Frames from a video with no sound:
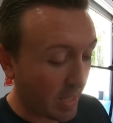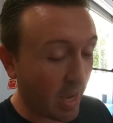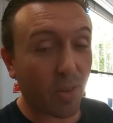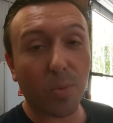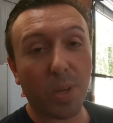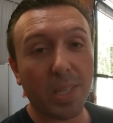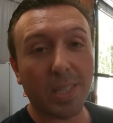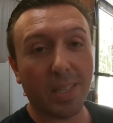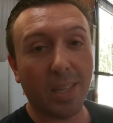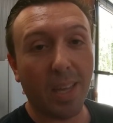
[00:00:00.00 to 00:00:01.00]
The other
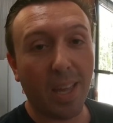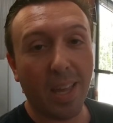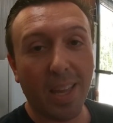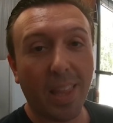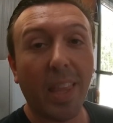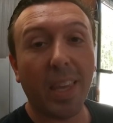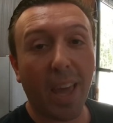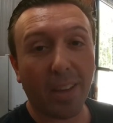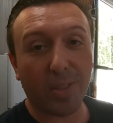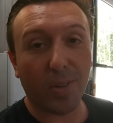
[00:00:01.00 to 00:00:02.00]
reason that the
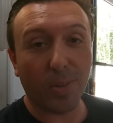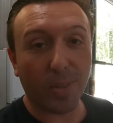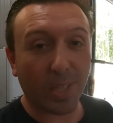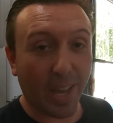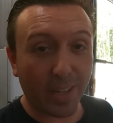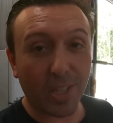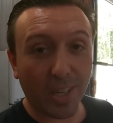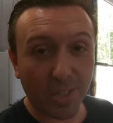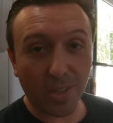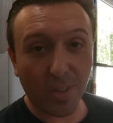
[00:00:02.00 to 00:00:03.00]
external design
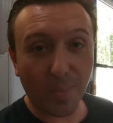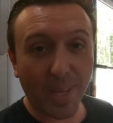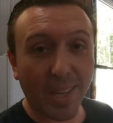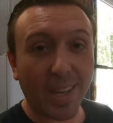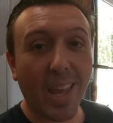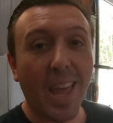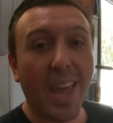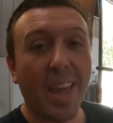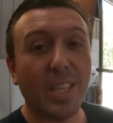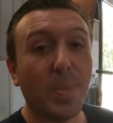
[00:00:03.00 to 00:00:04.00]
changed a little bit
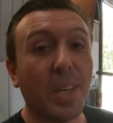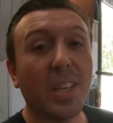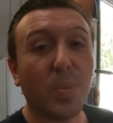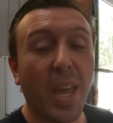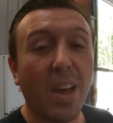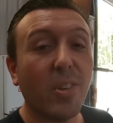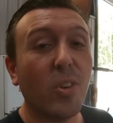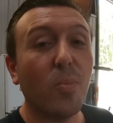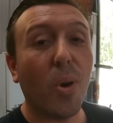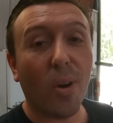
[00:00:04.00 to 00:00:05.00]
is because we have a
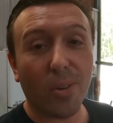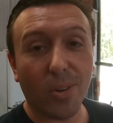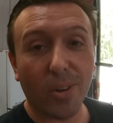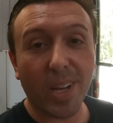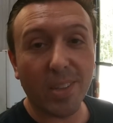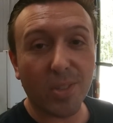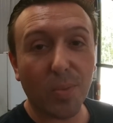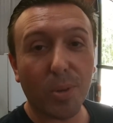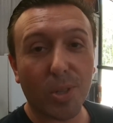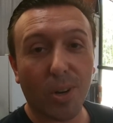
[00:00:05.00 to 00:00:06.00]
new partner in
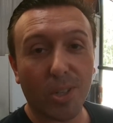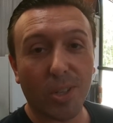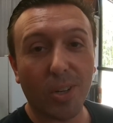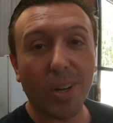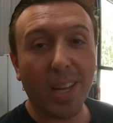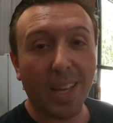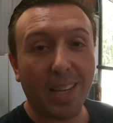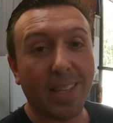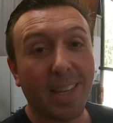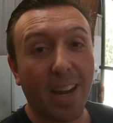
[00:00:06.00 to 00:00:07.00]
Supercharger
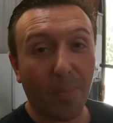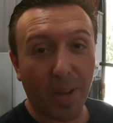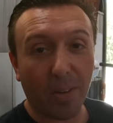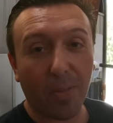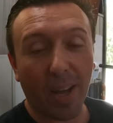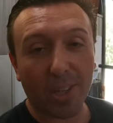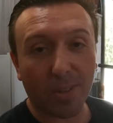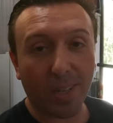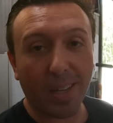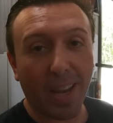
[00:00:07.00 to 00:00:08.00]
Design and
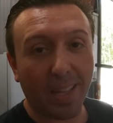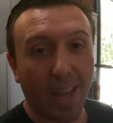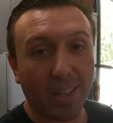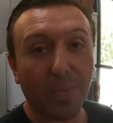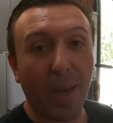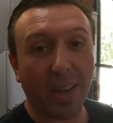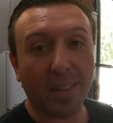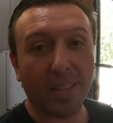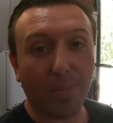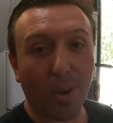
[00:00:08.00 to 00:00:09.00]
Manufacturing, and that is
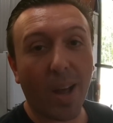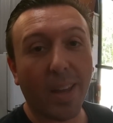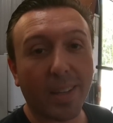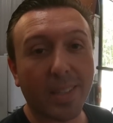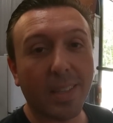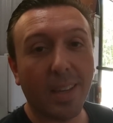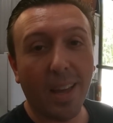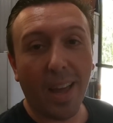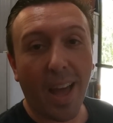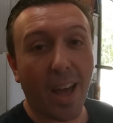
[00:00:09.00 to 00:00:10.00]
Magnuson Products
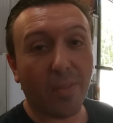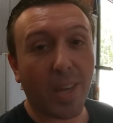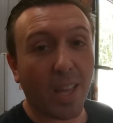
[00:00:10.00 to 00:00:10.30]
out of